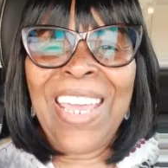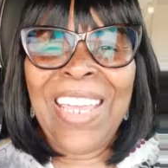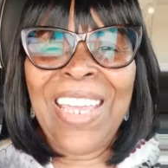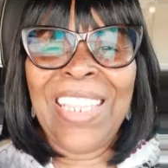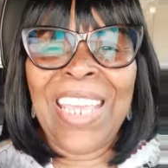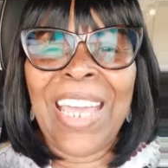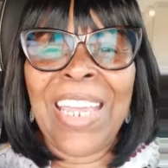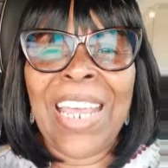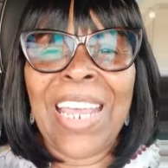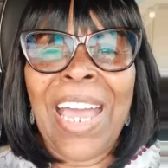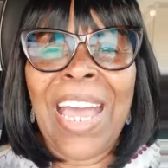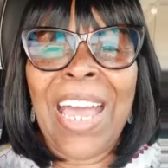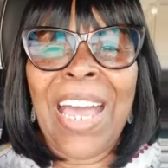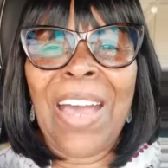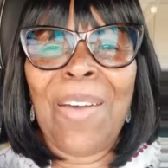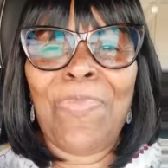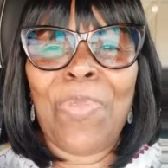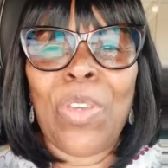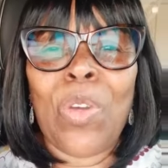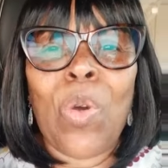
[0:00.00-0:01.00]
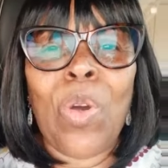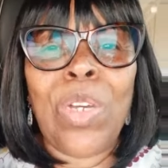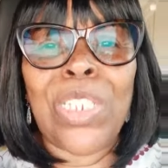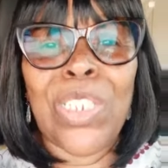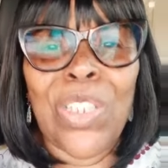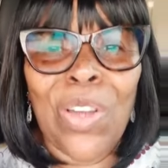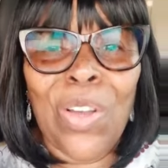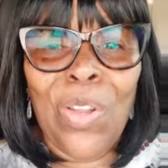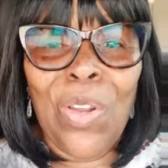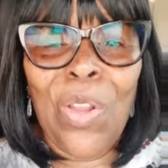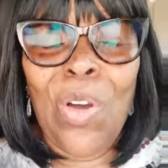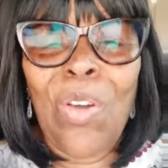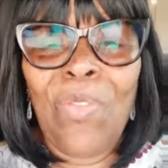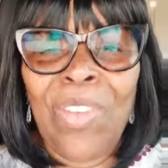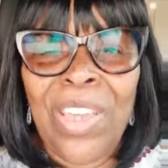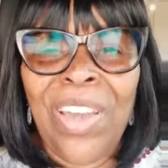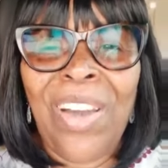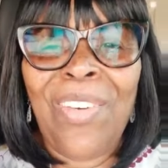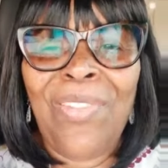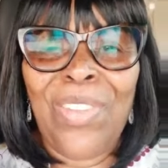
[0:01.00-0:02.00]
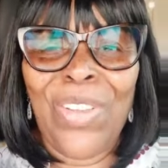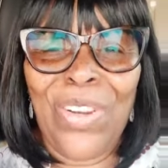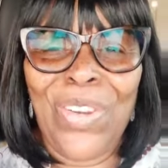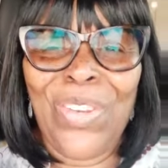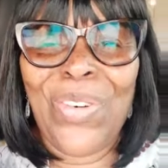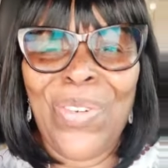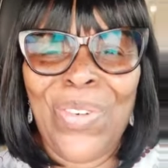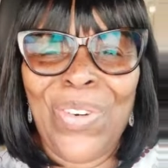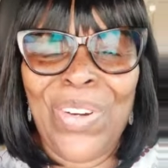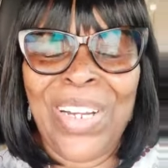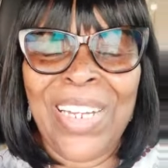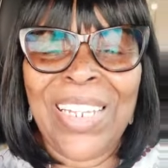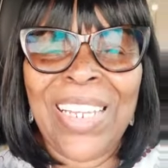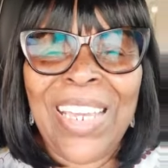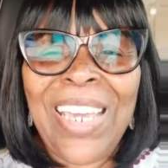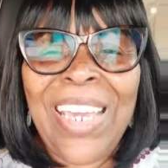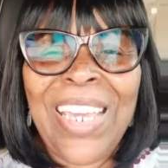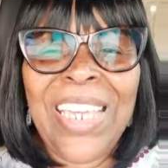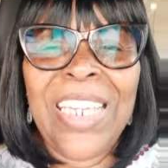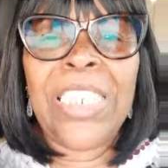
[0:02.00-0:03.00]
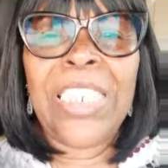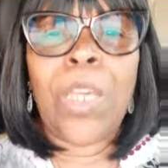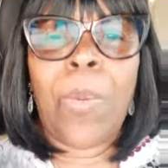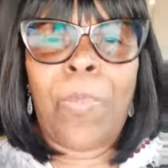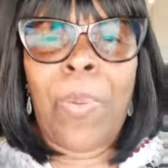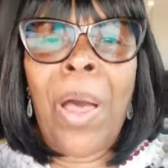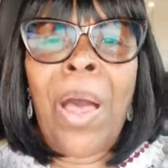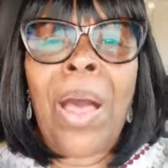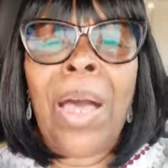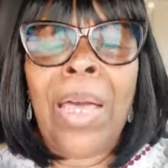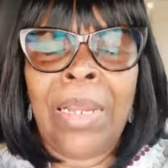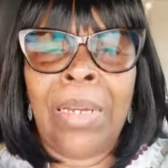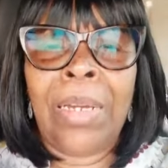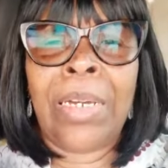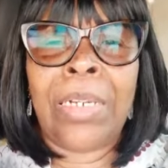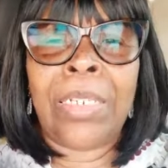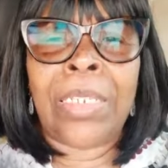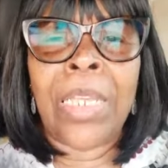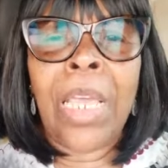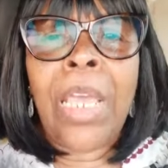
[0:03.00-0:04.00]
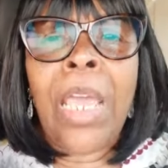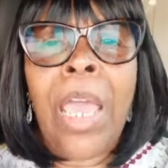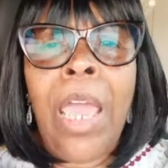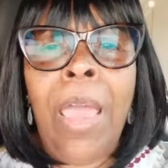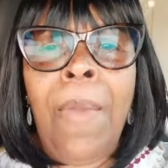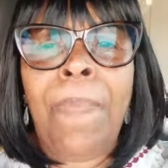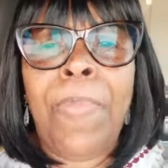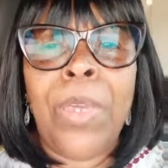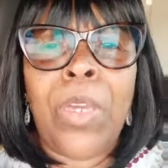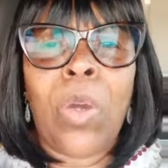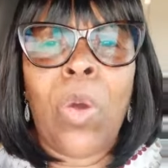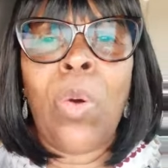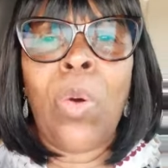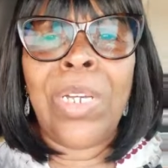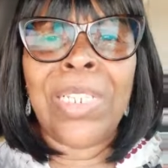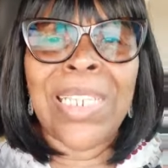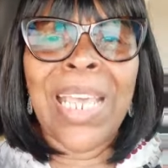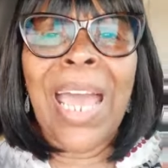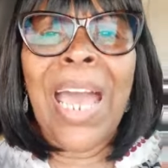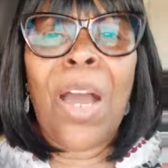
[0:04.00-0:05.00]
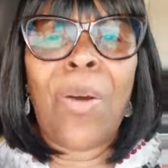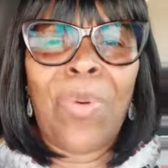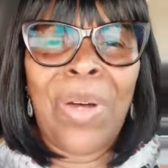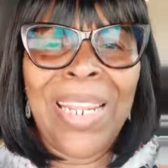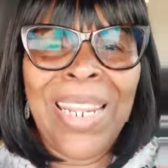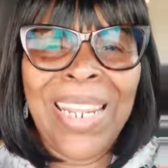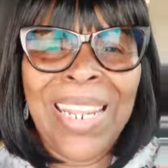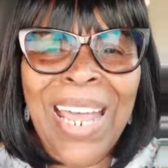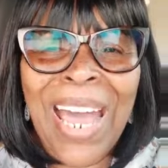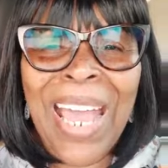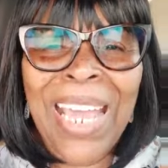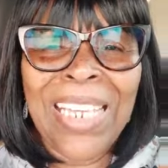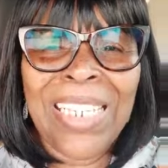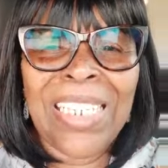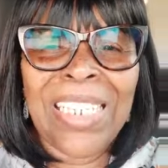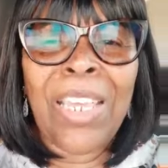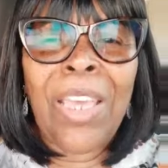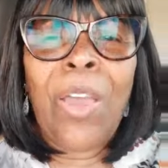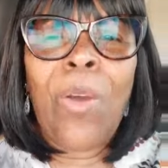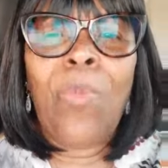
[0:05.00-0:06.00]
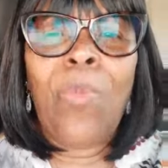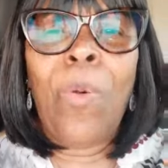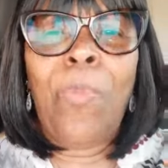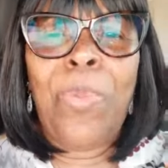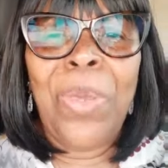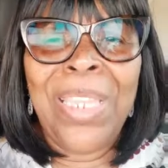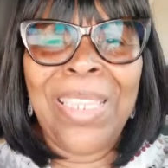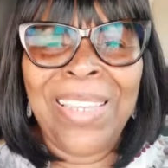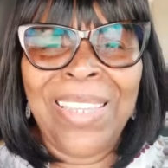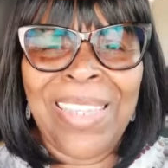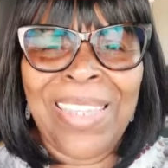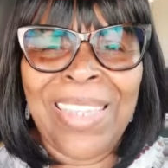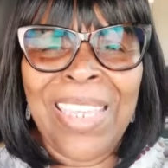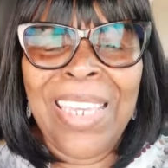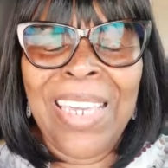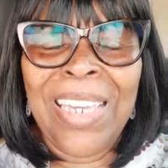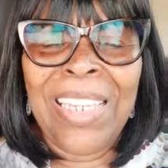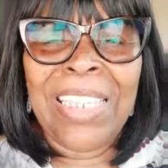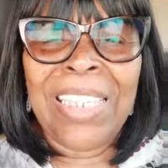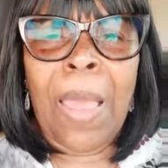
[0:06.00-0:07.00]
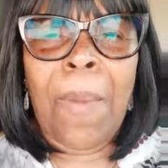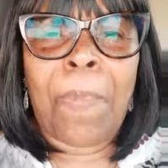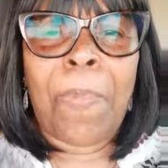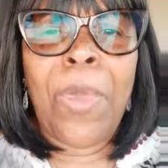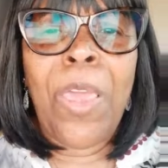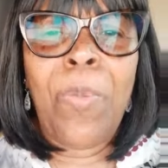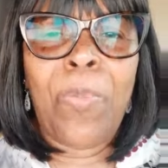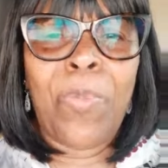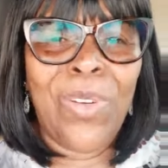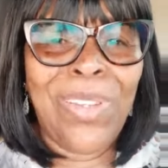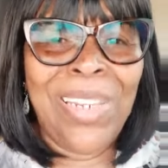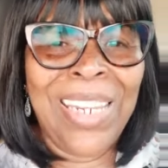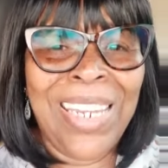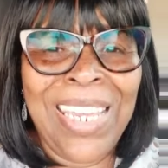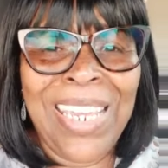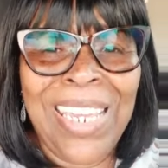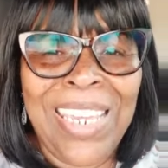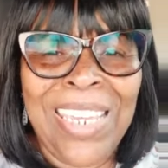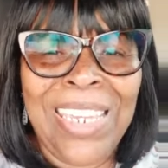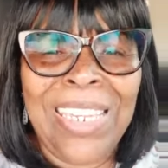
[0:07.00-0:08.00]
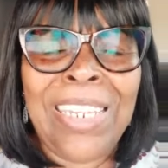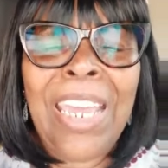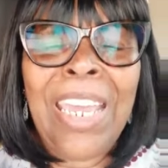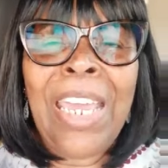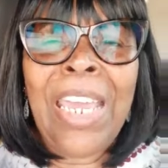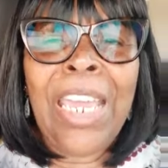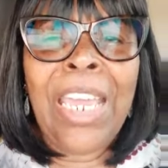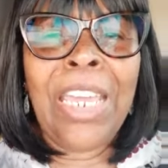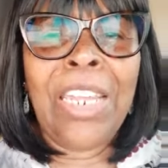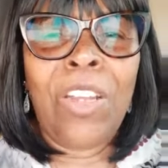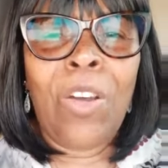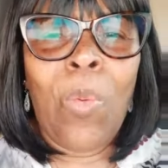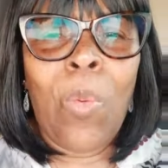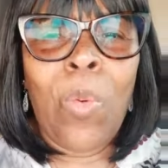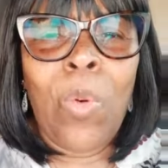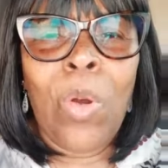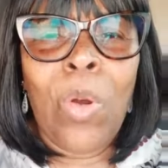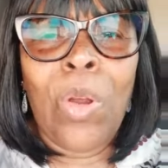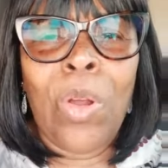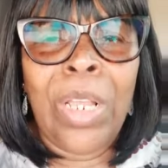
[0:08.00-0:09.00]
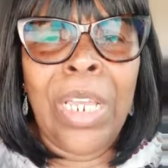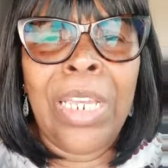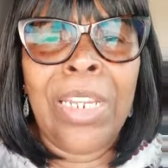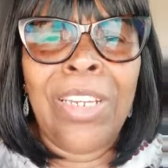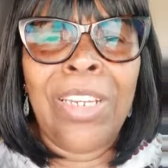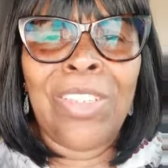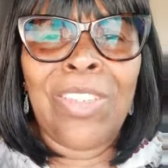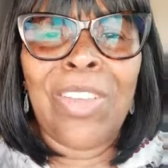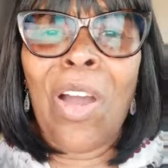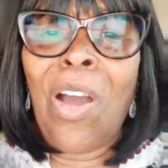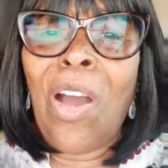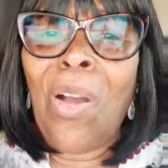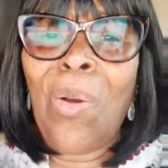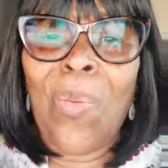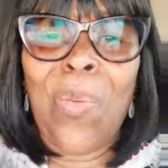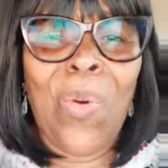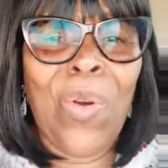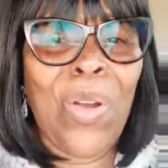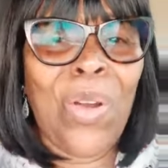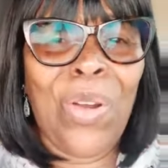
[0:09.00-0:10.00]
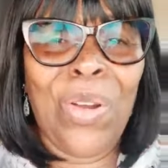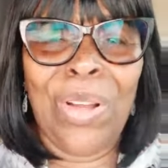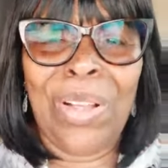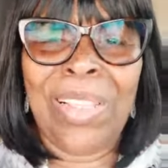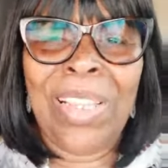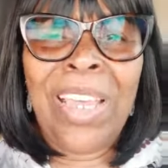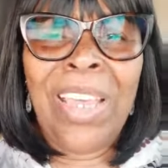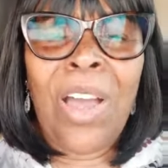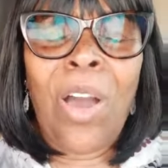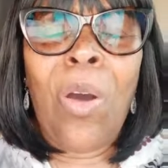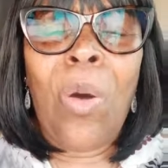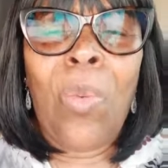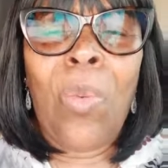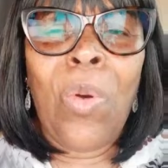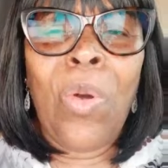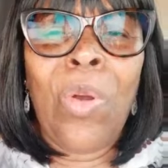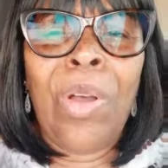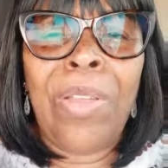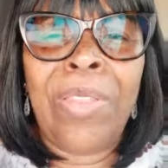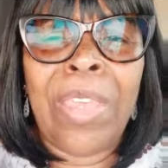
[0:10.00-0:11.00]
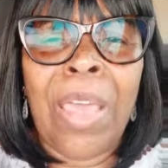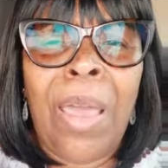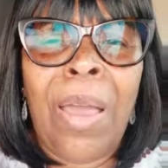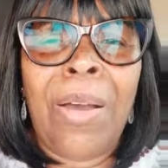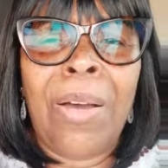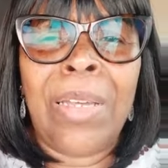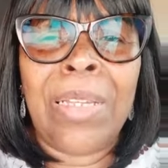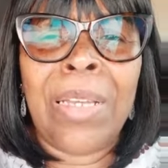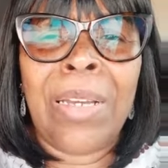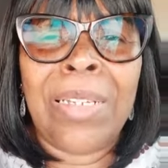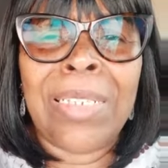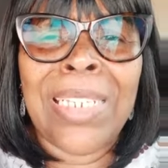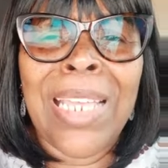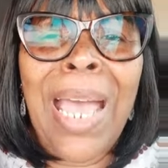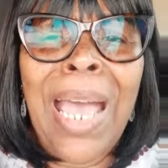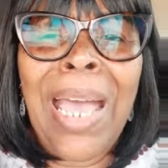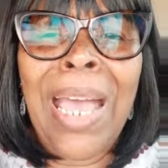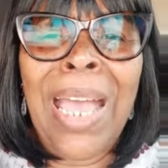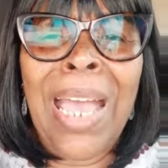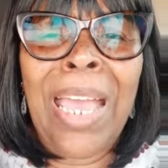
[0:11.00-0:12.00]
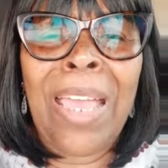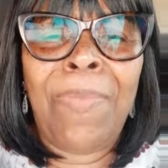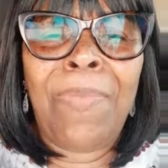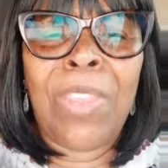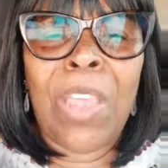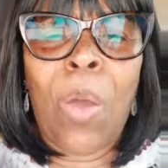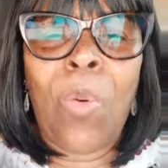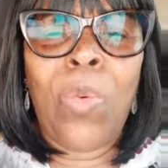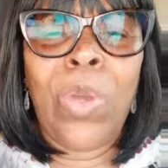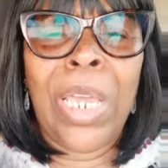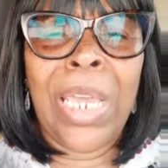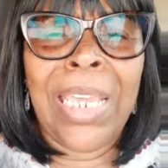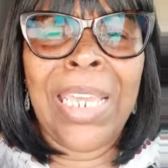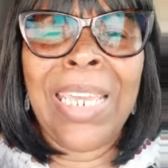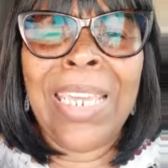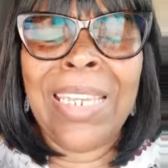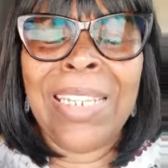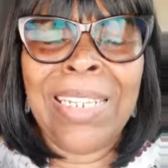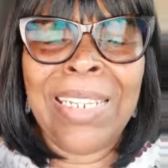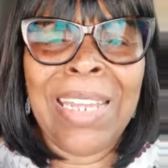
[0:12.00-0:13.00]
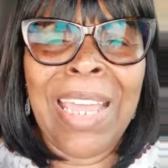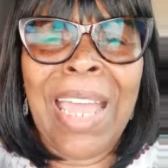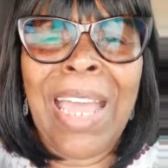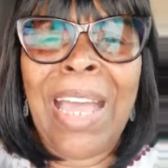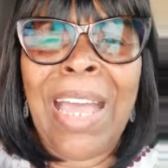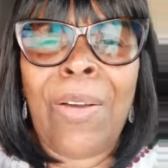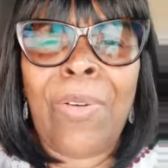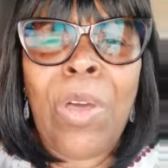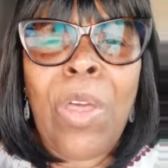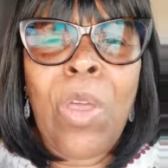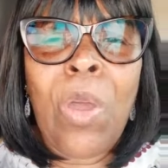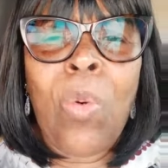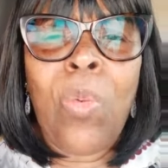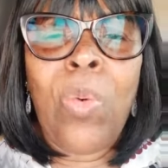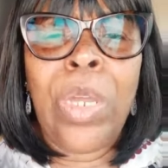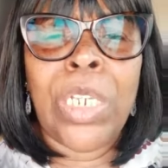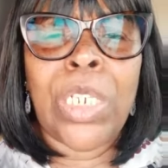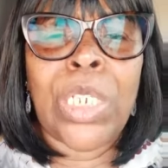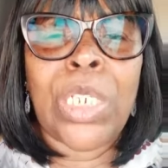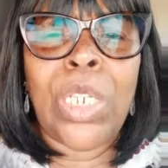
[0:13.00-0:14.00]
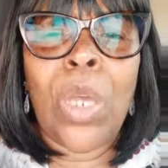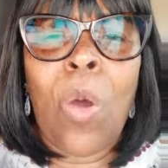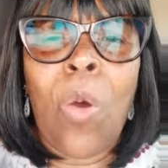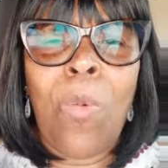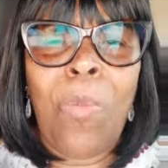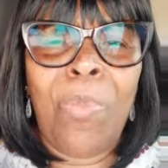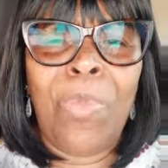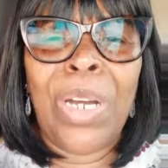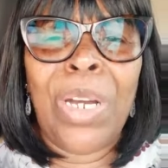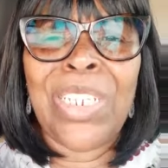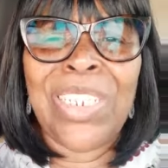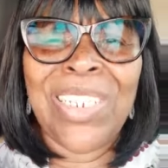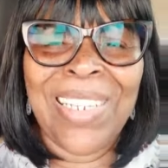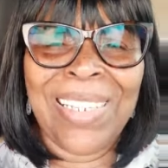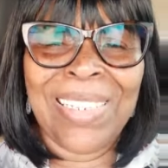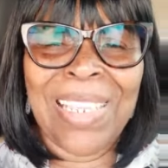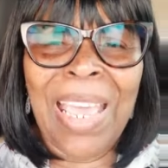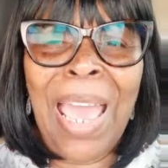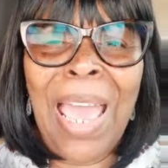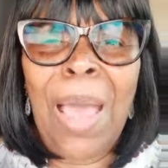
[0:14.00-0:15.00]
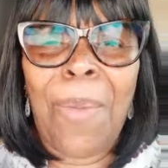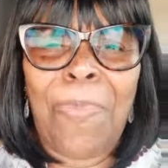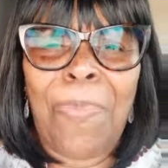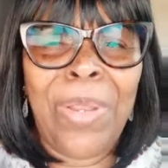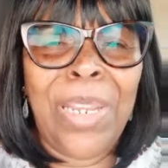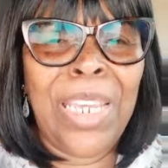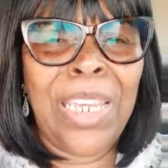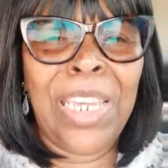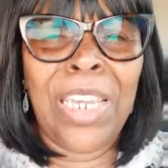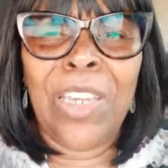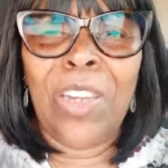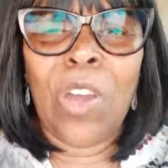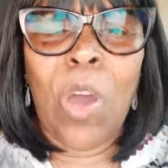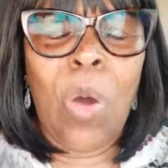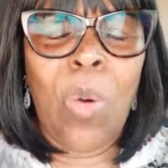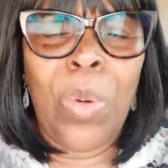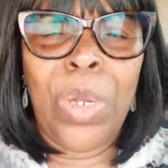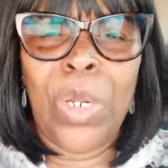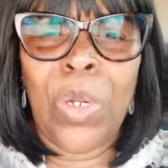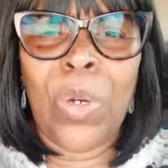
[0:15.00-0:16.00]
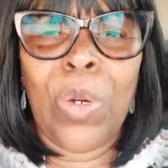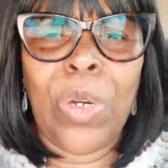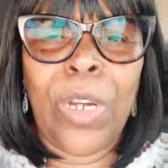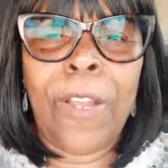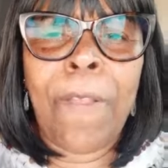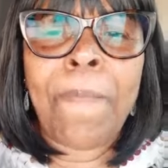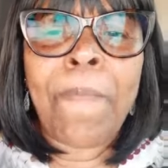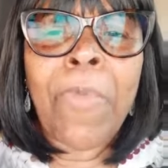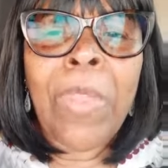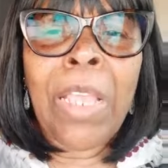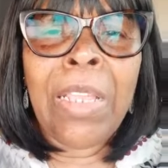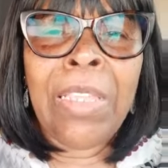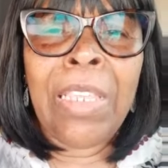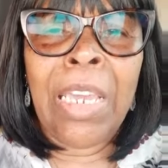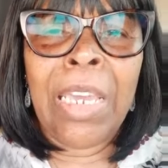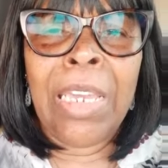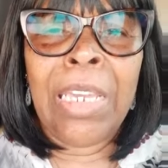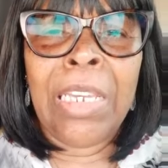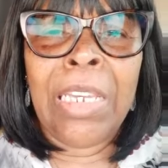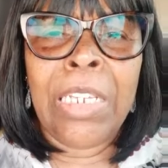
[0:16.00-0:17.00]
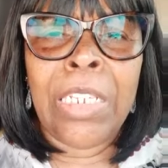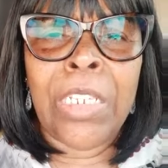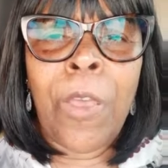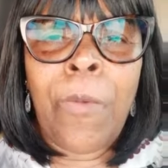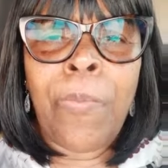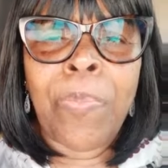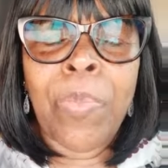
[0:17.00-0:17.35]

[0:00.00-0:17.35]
that because the glory of the Lord is upon us, and because our light will be the thing that people need in a world, in a dark world, a world that a time that we're in now, where so much is happening and going on. There is